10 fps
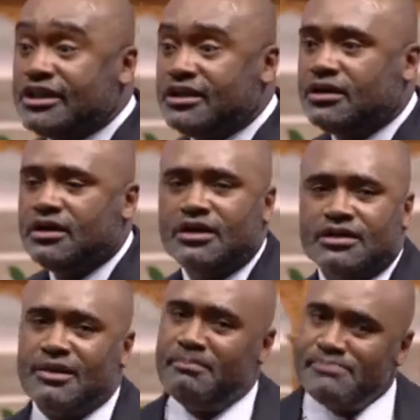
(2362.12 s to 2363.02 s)
the
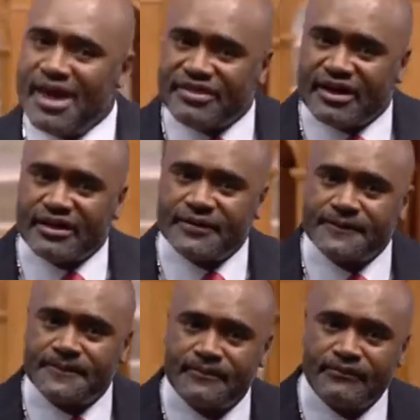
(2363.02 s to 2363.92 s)
mother
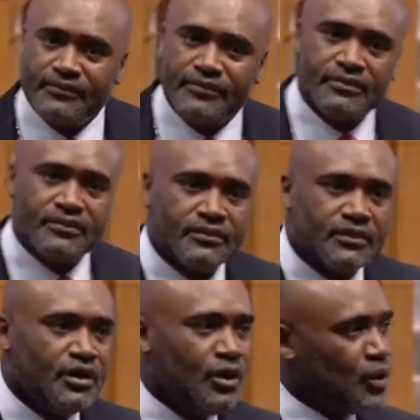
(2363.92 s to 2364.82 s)
was
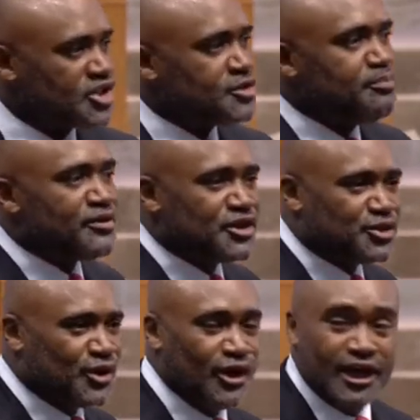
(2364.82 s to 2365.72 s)
spiritual.
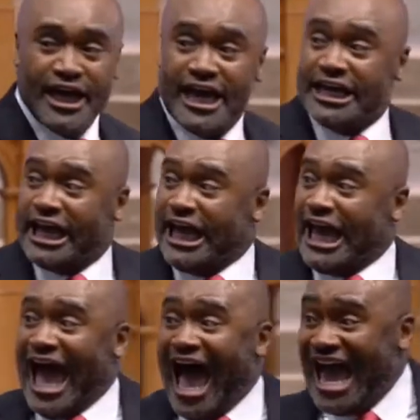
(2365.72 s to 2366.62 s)

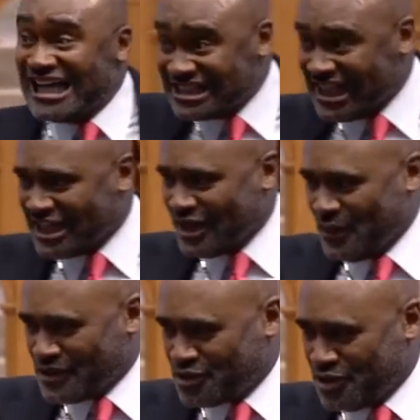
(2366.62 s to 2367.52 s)
Isaac was
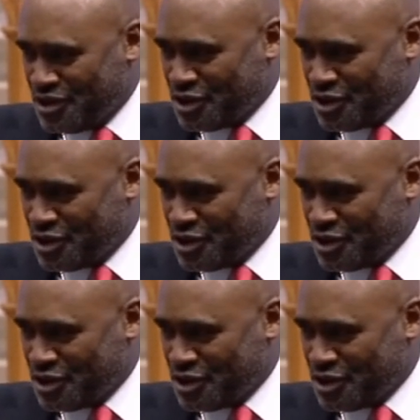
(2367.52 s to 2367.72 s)
traditional,